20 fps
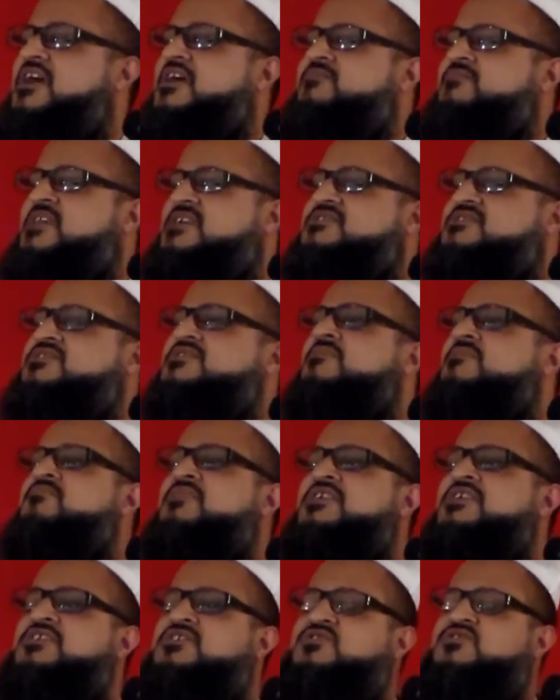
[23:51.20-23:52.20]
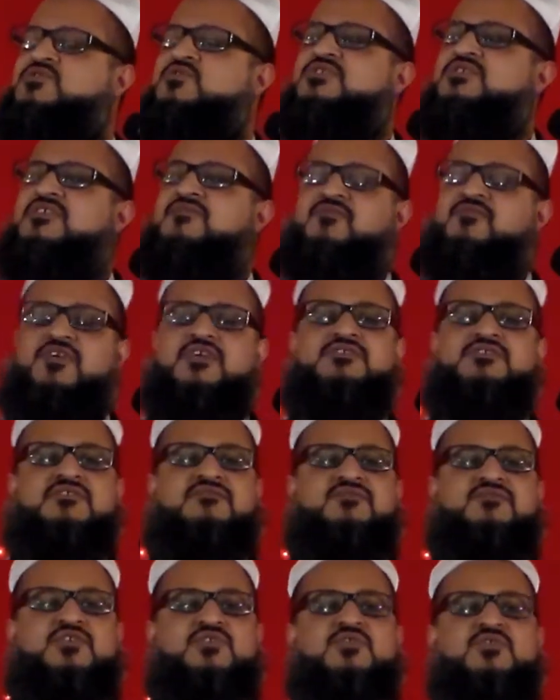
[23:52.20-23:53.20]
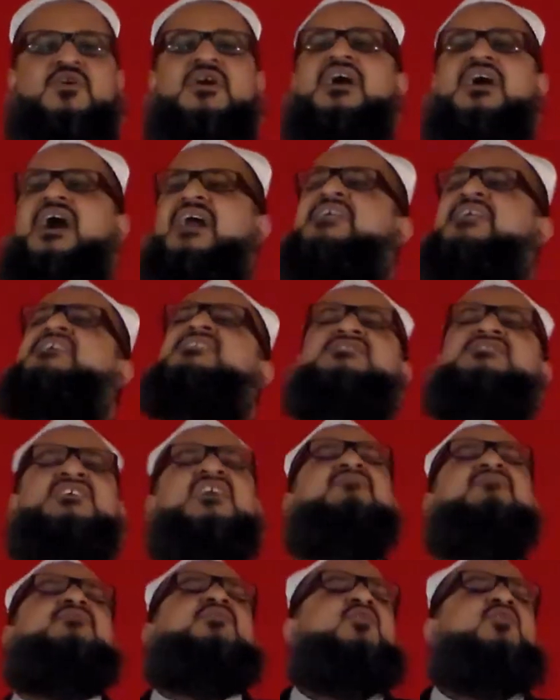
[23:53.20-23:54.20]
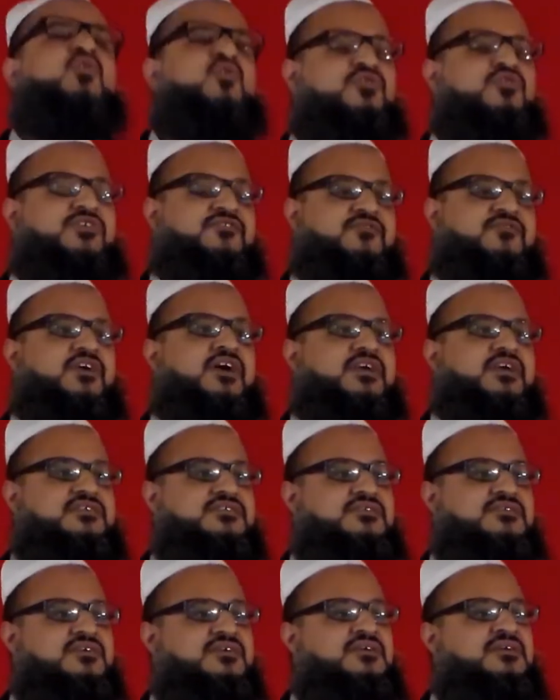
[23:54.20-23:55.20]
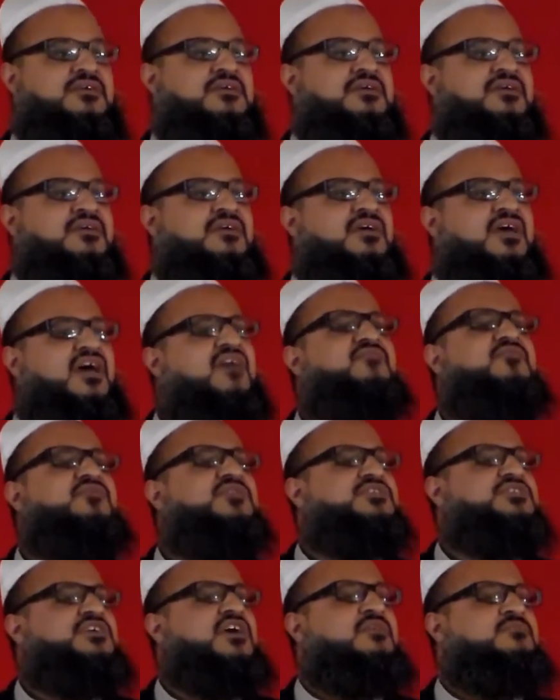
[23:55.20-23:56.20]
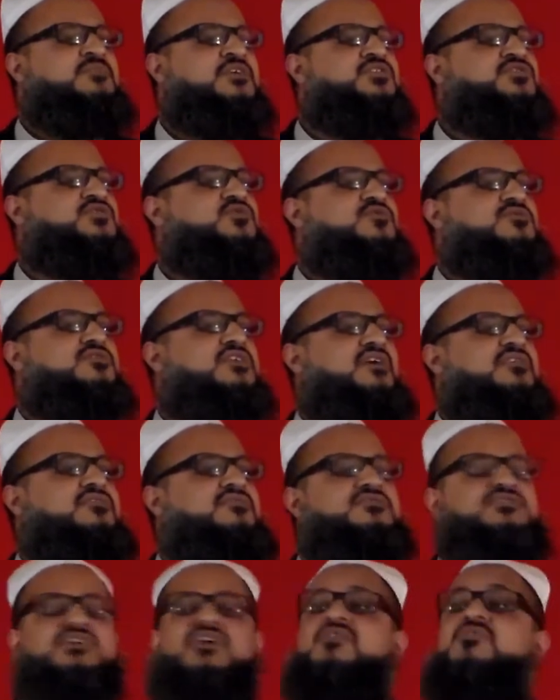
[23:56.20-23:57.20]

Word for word: time that somebody stood in front of you and he self-glorified. Every time he stood there and